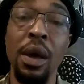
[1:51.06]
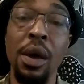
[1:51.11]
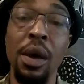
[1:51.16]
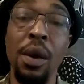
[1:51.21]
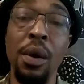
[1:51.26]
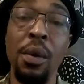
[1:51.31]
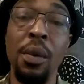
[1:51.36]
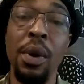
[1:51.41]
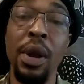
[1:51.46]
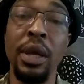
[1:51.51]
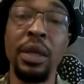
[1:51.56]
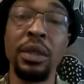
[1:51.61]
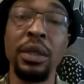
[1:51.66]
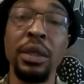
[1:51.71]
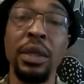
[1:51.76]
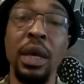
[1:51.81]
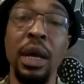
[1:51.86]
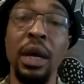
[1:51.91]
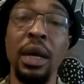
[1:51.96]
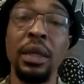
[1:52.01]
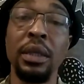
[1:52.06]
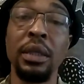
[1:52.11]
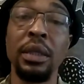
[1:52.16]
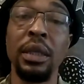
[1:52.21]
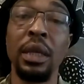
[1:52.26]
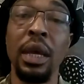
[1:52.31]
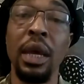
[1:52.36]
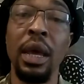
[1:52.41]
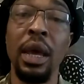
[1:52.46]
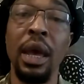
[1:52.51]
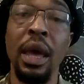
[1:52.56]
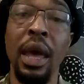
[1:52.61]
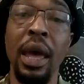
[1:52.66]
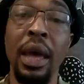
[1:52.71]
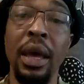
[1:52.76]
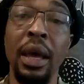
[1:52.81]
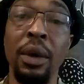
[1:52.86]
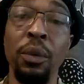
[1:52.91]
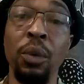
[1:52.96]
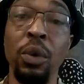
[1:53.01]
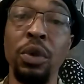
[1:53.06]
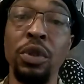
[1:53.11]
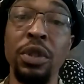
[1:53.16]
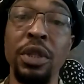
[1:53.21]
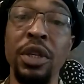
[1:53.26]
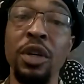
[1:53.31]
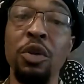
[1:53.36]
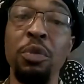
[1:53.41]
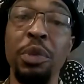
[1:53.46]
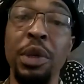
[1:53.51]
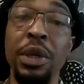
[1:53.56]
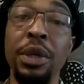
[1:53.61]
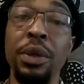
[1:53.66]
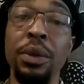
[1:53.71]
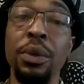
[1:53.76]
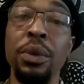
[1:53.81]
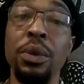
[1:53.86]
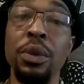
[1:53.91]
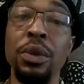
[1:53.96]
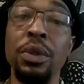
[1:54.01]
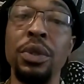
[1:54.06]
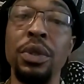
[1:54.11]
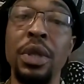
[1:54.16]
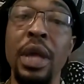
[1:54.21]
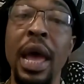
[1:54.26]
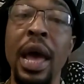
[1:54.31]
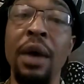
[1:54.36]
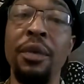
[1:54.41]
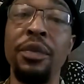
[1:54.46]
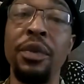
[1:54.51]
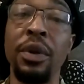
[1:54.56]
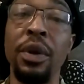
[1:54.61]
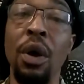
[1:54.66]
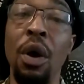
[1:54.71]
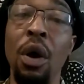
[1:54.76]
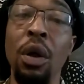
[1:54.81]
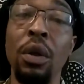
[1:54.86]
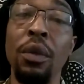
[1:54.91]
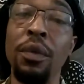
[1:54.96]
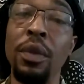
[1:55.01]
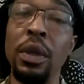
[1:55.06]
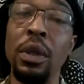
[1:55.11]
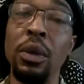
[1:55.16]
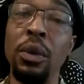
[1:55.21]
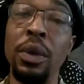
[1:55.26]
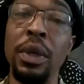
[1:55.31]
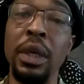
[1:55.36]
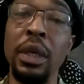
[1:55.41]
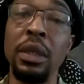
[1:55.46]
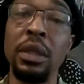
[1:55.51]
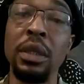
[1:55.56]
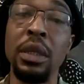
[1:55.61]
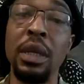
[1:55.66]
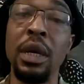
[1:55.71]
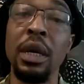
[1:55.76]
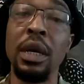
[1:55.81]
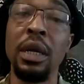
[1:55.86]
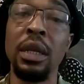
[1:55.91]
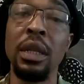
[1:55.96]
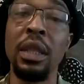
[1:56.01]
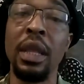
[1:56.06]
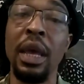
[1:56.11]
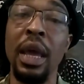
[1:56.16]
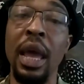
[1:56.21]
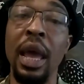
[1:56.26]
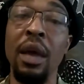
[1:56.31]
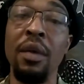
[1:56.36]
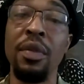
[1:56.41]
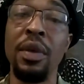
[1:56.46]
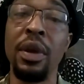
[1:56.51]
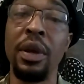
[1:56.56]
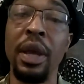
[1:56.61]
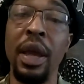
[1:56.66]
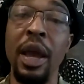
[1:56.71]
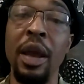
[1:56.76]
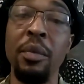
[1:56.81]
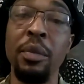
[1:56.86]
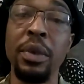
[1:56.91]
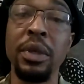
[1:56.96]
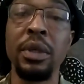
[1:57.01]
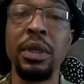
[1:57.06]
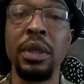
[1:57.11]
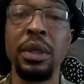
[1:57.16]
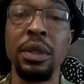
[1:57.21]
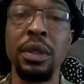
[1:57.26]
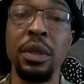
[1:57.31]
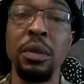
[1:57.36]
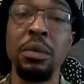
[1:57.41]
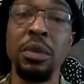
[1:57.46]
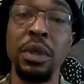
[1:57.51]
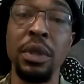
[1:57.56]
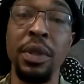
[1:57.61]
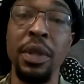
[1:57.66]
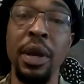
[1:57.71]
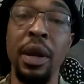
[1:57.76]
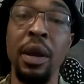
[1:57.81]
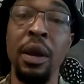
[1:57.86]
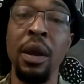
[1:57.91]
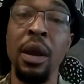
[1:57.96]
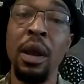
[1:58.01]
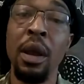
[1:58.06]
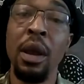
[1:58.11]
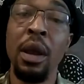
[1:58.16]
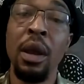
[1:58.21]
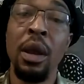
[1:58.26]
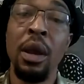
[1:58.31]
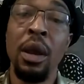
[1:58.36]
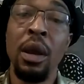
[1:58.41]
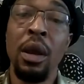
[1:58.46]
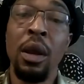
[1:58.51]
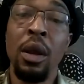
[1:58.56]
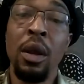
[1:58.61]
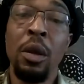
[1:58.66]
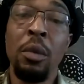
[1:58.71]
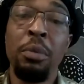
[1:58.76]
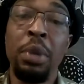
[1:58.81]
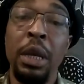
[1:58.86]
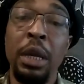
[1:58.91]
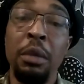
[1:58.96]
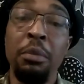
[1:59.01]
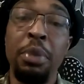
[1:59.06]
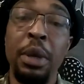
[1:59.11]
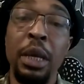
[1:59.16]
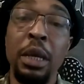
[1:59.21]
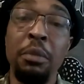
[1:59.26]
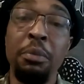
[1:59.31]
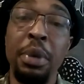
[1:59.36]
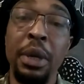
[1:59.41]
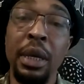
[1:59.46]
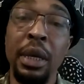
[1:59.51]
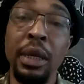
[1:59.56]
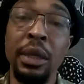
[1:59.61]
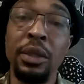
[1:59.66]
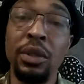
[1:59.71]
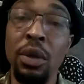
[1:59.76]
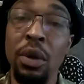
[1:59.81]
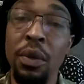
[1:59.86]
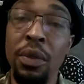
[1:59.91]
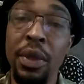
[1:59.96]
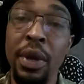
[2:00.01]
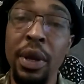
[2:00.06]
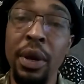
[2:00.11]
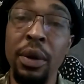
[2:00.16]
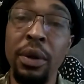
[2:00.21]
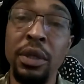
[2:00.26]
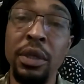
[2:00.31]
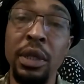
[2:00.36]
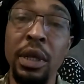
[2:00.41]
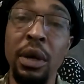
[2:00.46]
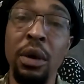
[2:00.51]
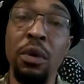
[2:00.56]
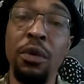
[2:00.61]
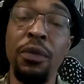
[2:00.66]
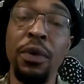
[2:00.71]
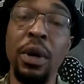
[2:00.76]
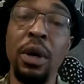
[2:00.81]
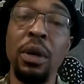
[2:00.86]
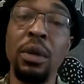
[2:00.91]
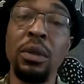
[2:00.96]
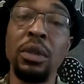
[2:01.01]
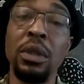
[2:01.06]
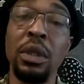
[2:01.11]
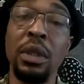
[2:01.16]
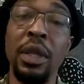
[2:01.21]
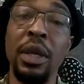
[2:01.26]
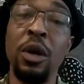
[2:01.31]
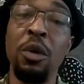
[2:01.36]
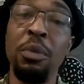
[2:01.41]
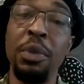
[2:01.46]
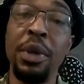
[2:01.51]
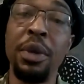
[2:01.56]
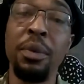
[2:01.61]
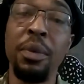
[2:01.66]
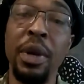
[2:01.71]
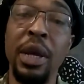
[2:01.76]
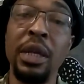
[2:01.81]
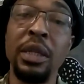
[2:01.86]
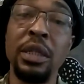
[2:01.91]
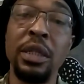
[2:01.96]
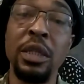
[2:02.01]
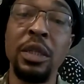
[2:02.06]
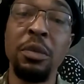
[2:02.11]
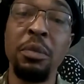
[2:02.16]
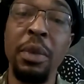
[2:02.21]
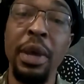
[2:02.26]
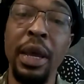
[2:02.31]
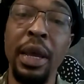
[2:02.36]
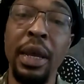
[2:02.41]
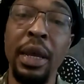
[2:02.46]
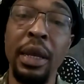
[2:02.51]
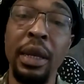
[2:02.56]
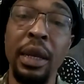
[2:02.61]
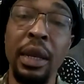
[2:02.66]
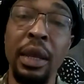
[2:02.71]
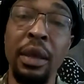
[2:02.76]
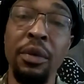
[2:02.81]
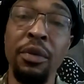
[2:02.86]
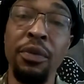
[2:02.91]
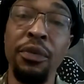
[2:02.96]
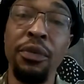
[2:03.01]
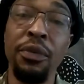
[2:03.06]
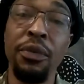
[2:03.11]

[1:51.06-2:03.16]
arrest us will still be used after all of the looting is done, and they have their camera systems and their pings on their cell phones, and there'll be arrests made if